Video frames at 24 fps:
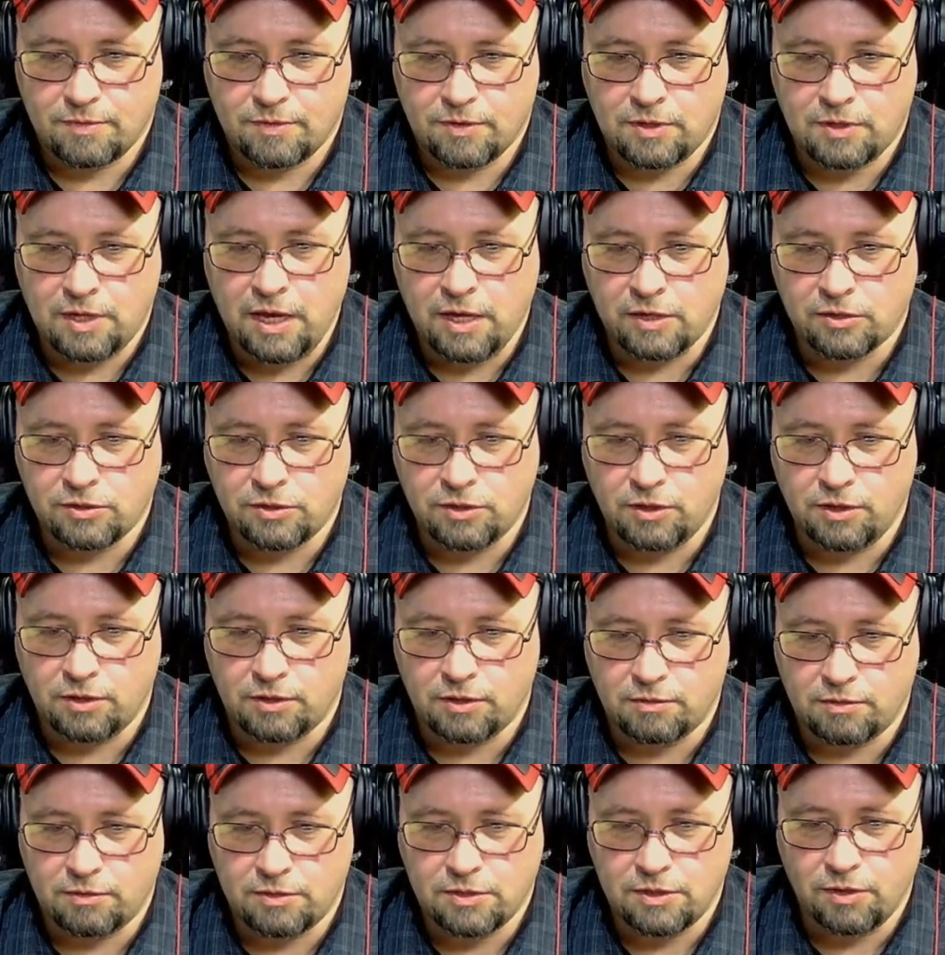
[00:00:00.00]
Yeah,
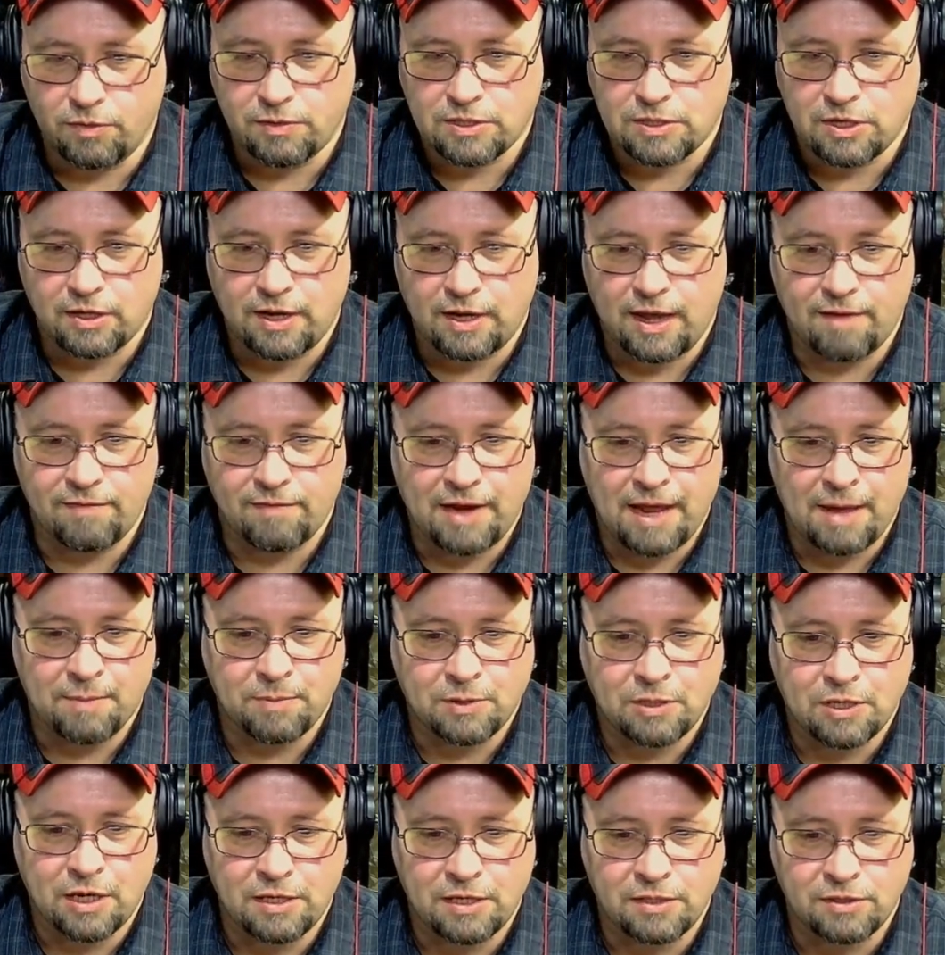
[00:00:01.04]
sure. It's always good to have an
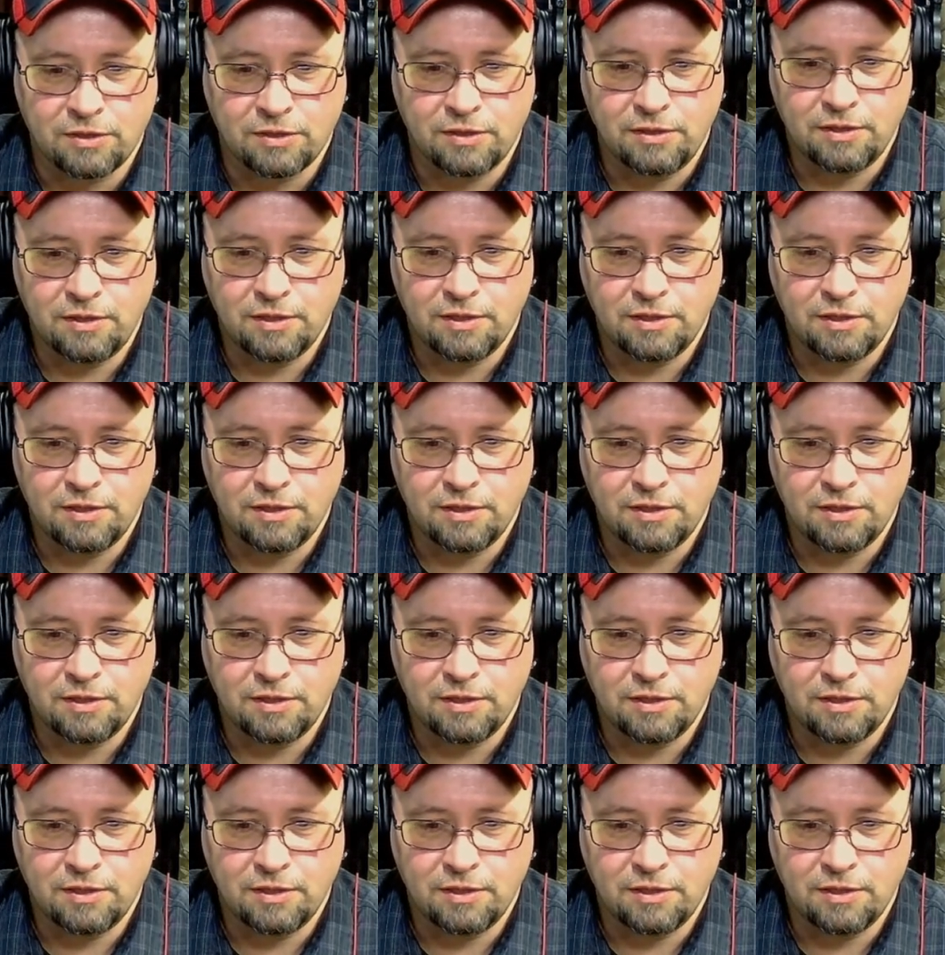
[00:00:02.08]
appetizer.